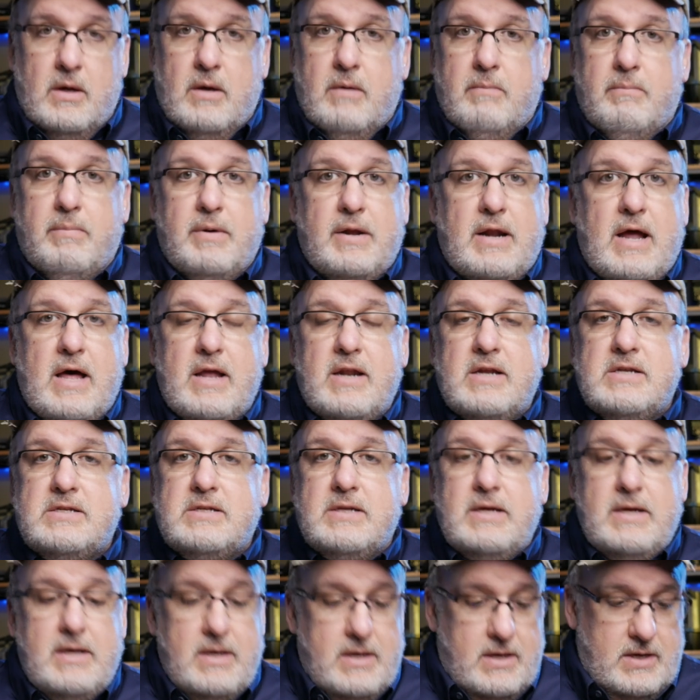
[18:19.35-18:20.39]
But
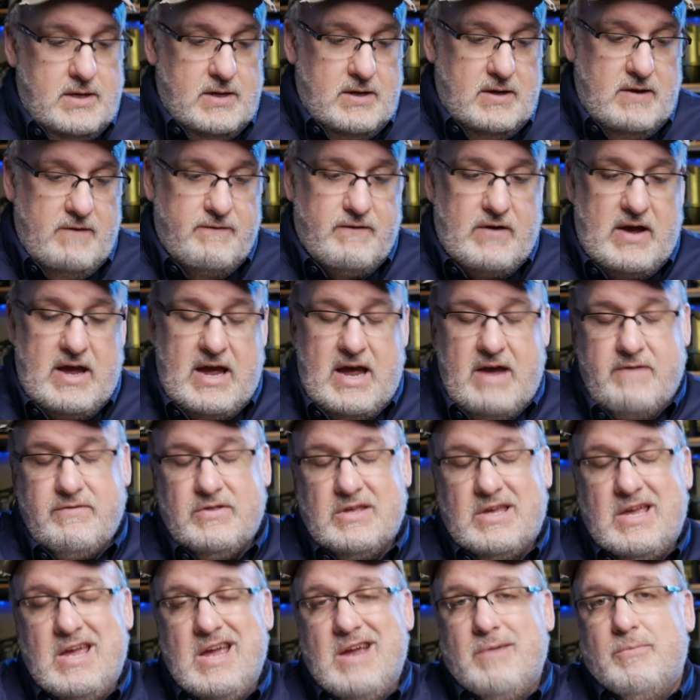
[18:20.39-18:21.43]
honestly, if I have
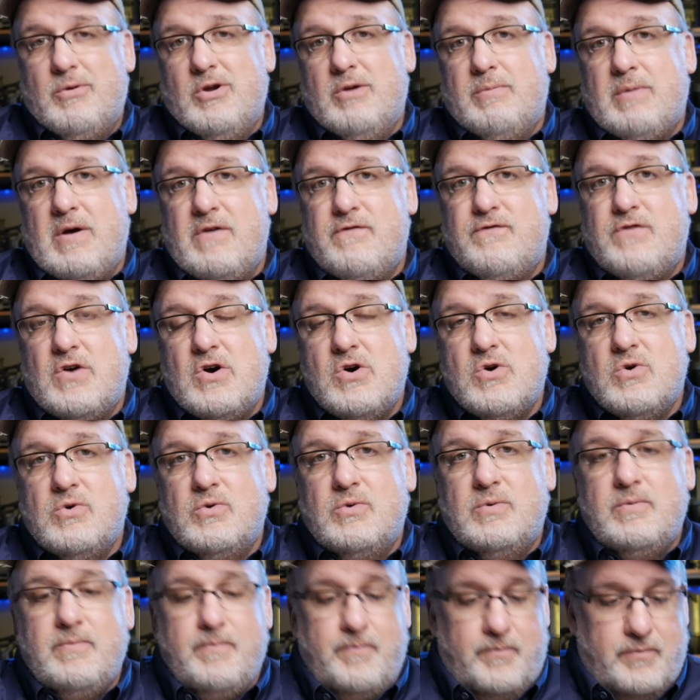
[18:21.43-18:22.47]
the camera and my
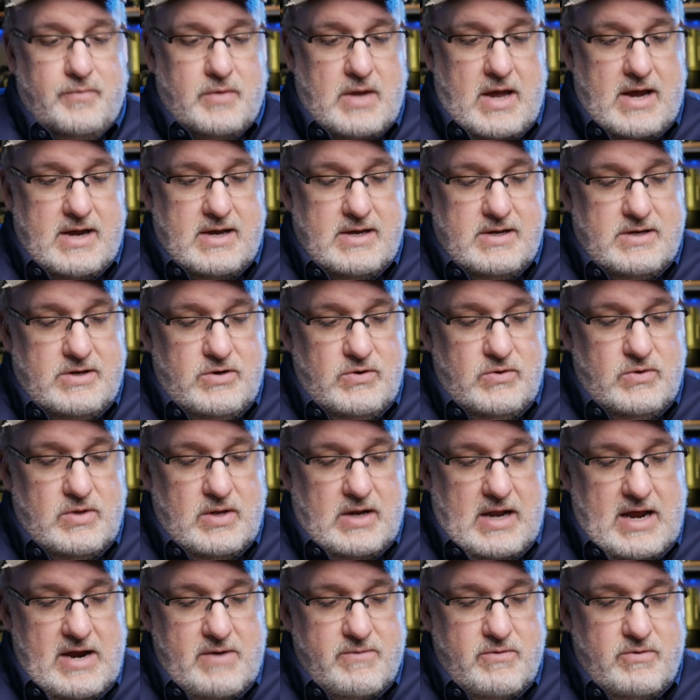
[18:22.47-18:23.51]
phone, I could do the
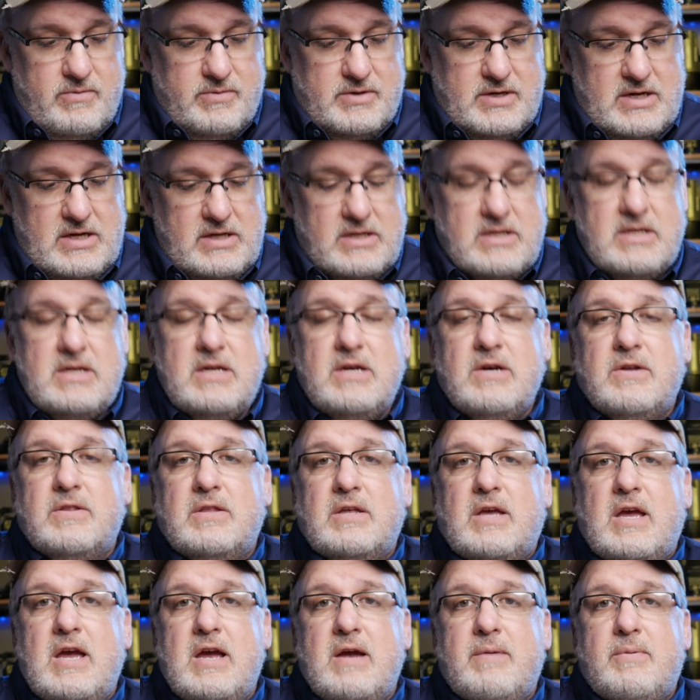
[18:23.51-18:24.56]
Lightroom CC on
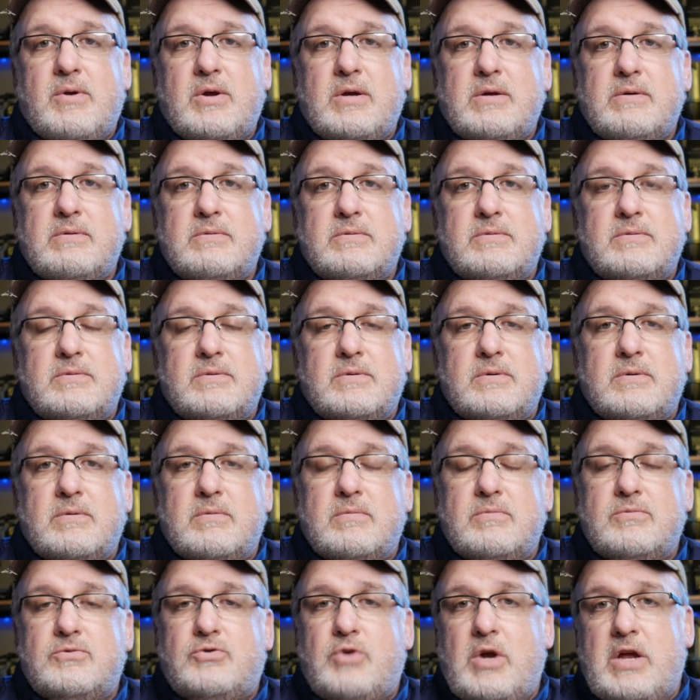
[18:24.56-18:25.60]
the camera,
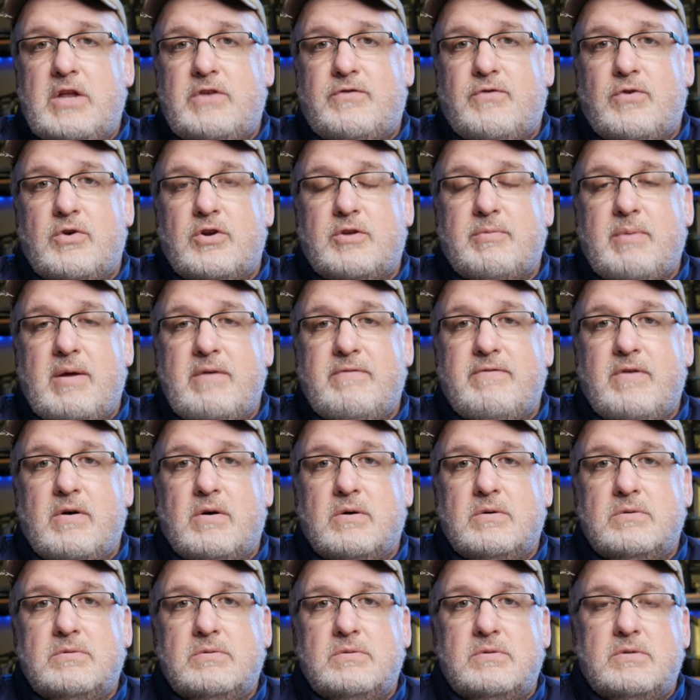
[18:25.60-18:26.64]
transfer it to my
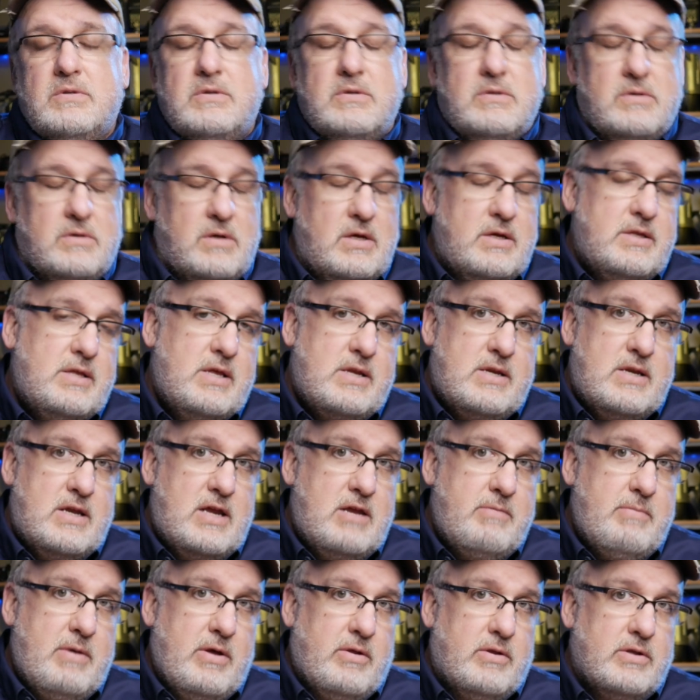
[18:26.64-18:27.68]
phone, and then
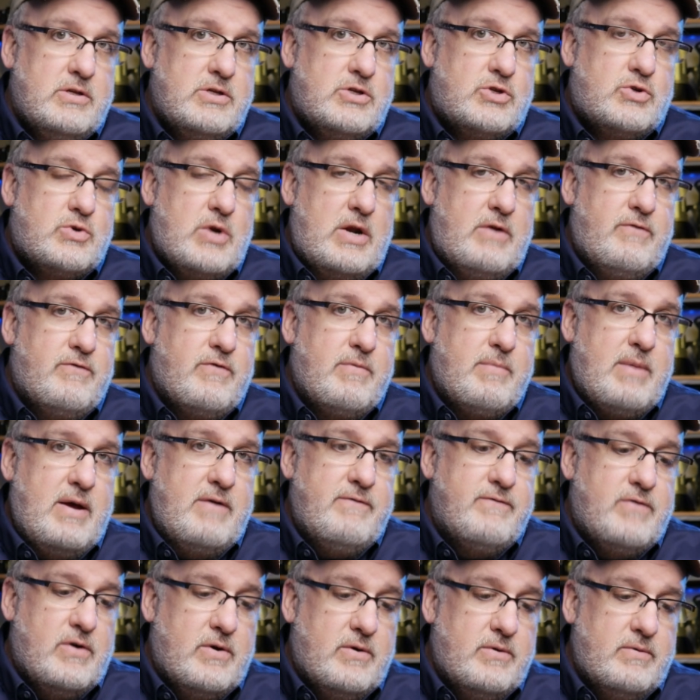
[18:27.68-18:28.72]
email it straight from my
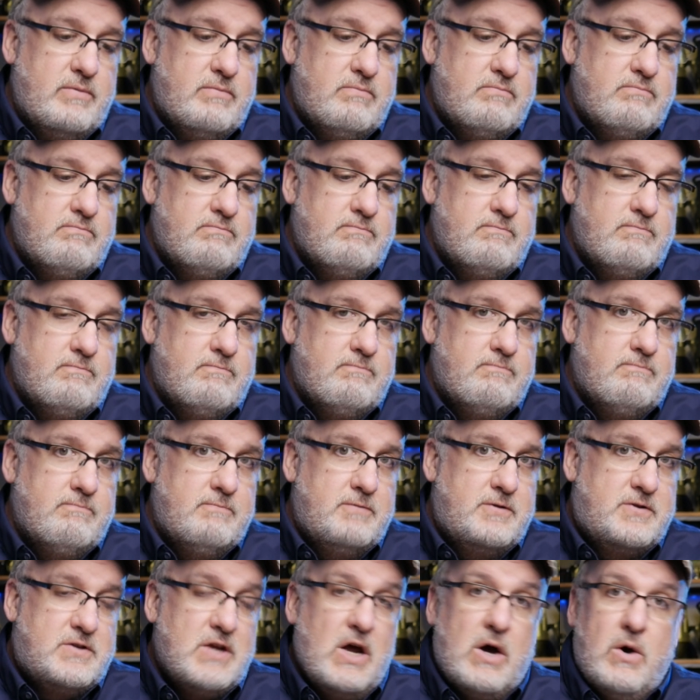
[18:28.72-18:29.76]
phone.
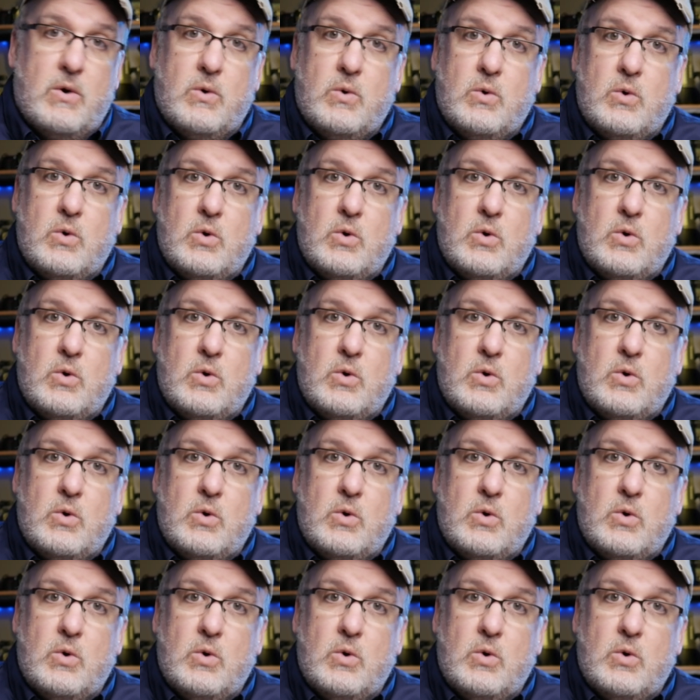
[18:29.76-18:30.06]
So,